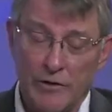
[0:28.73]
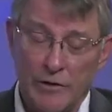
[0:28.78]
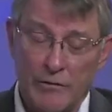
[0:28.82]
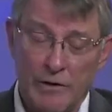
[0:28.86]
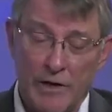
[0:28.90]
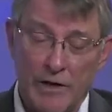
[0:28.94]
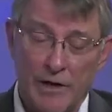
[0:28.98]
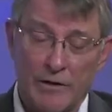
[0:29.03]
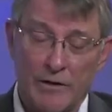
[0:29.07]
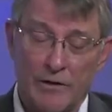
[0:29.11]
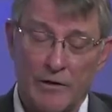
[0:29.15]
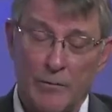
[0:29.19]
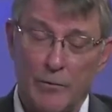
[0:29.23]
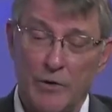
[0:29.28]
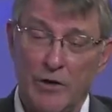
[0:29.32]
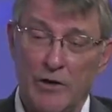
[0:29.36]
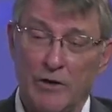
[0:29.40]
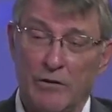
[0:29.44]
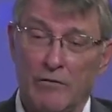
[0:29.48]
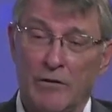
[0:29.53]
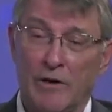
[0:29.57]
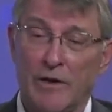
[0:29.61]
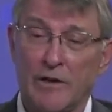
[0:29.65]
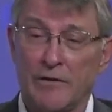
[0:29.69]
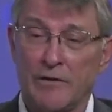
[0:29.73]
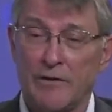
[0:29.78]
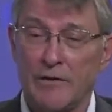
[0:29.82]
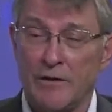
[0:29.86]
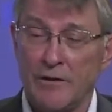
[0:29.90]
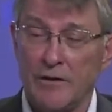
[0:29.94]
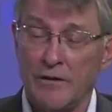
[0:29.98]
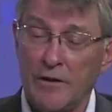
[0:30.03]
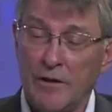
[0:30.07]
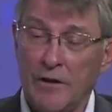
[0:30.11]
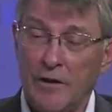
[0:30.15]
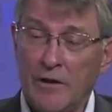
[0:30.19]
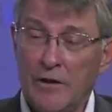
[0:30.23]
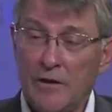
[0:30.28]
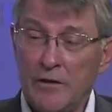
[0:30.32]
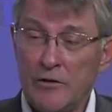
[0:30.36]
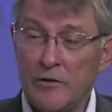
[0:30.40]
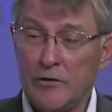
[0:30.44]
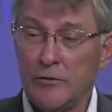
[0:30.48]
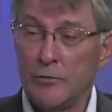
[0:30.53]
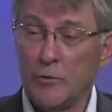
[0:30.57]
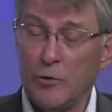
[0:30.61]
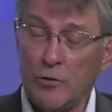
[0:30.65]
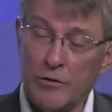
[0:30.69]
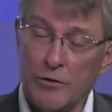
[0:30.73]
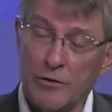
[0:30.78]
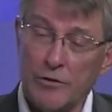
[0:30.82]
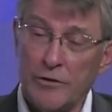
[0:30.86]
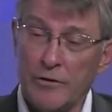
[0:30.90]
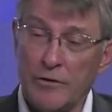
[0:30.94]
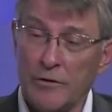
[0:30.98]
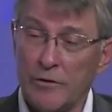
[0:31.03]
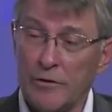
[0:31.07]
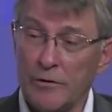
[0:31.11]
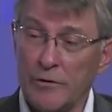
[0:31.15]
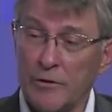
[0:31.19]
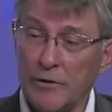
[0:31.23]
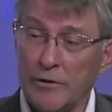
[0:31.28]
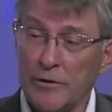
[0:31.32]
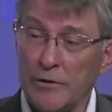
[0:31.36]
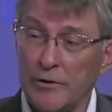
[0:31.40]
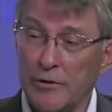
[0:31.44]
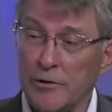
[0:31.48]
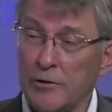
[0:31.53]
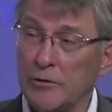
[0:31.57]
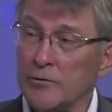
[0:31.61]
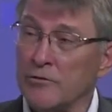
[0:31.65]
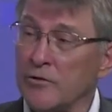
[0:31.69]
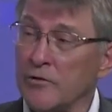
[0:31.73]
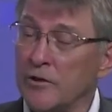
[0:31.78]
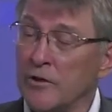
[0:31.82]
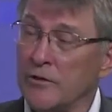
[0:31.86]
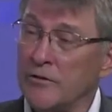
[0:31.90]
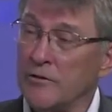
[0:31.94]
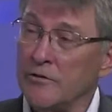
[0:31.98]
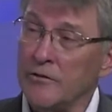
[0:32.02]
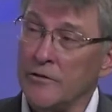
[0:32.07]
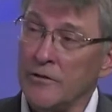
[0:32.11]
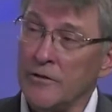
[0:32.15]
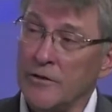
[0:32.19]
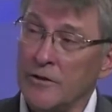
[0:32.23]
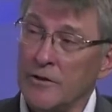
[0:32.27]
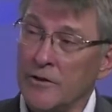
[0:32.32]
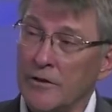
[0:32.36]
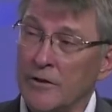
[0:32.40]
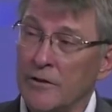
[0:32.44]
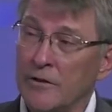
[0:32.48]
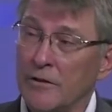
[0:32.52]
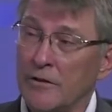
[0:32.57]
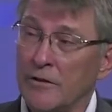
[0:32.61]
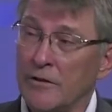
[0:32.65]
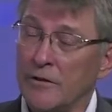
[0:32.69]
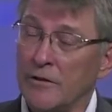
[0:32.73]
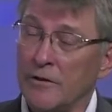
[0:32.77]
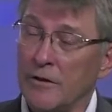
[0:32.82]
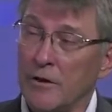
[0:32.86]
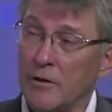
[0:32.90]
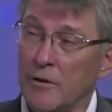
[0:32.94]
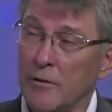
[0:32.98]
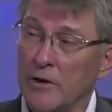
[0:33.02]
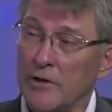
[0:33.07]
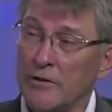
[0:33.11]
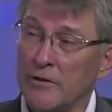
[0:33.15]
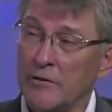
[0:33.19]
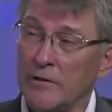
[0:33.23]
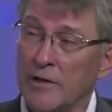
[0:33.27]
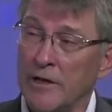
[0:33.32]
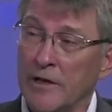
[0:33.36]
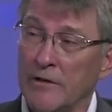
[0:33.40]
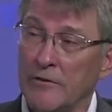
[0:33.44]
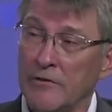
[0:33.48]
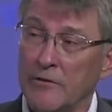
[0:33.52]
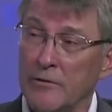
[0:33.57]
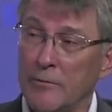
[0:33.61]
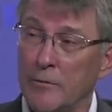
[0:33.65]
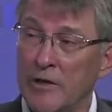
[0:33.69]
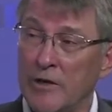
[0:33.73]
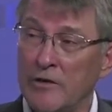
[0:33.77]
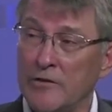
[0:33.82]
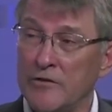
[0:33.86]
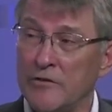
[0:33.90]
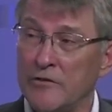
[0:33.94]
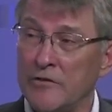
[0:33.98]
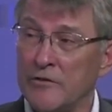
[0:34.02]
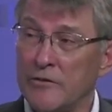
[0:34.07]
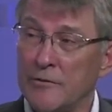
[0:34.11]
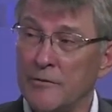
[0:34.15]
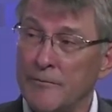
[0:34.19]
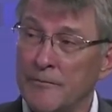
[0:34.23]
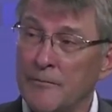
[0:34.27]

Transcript: a grant, a BA grant, to support our clinical trials in the colorectal cancer patients.